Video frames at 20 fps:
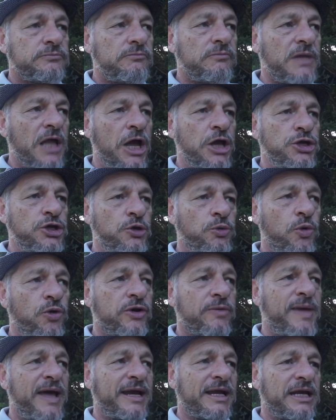and you
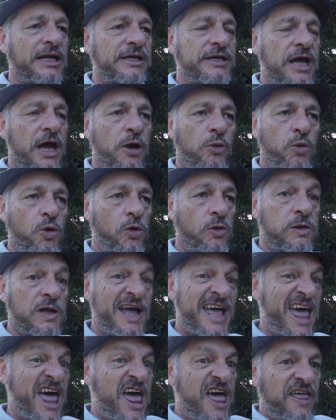automatically know, well,
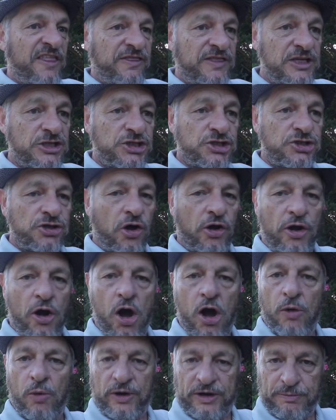this shot
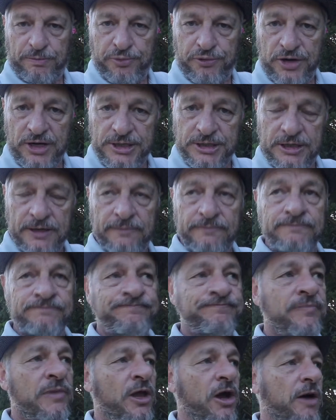I want to print,
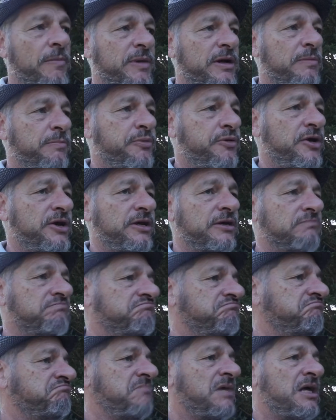I'm going to print it,
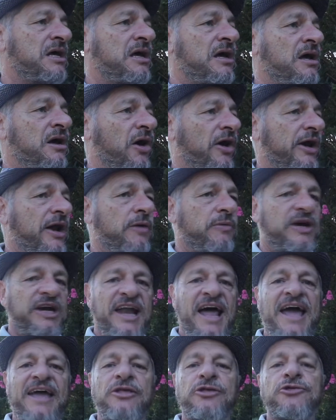I don't know, in an
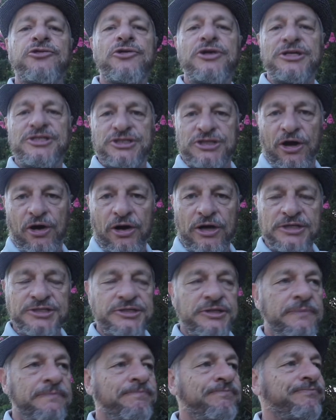A3
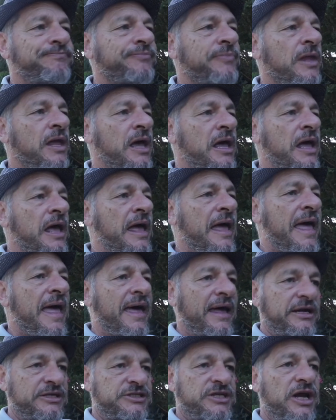size,
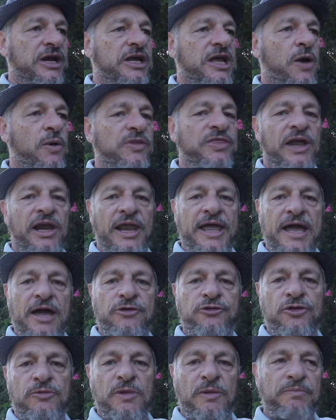and it's going to go in the
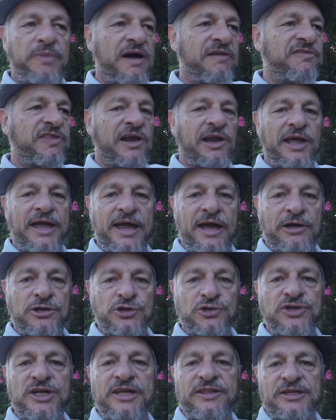lounge room above the lounge,
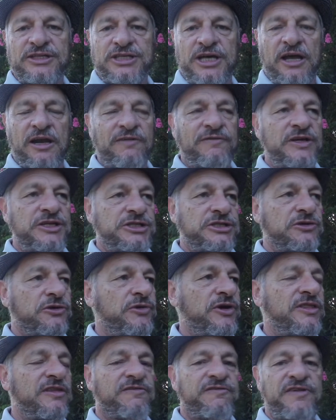or near the television,
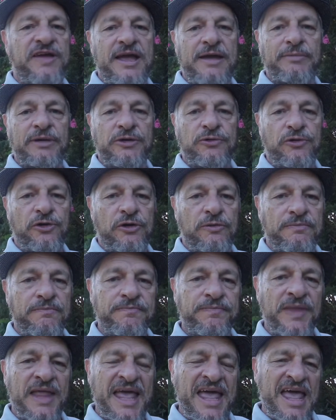or in the family room.
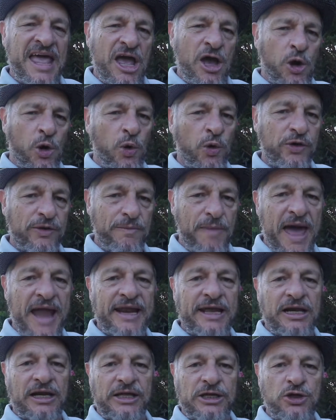
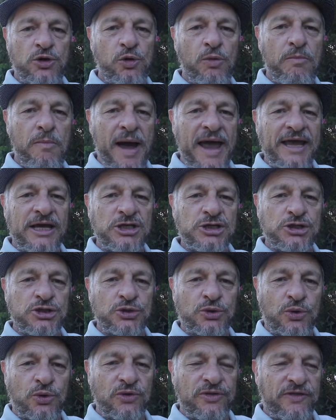Automatically you'll make
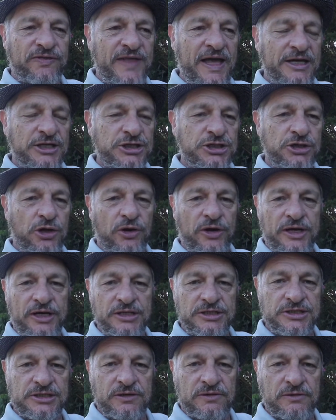sure that that shot
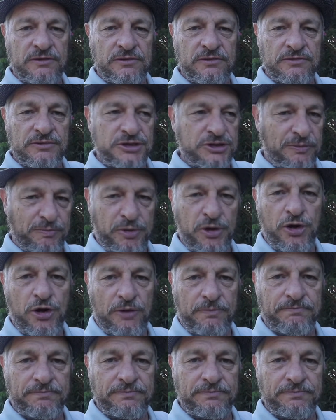is superb.